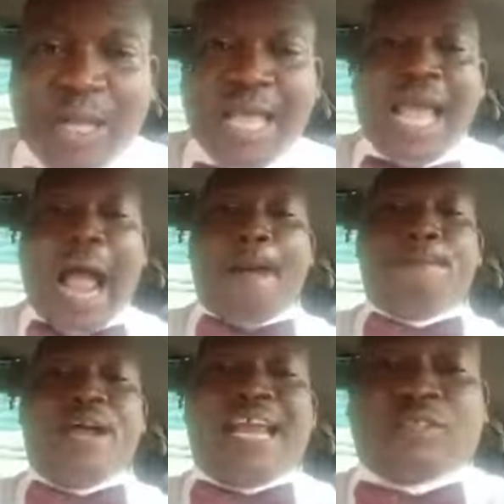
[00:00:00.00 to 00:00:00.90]
God bless
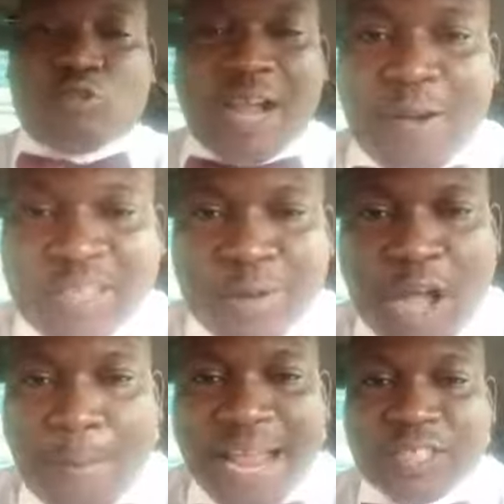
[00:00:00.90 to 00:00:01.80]
you. Mercy Sunday, God
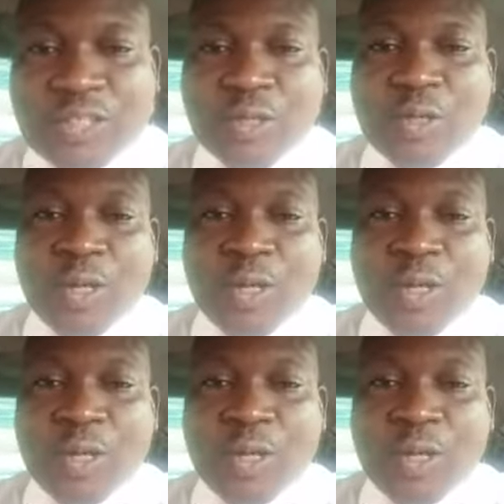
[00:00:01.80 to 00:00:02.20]
bless you.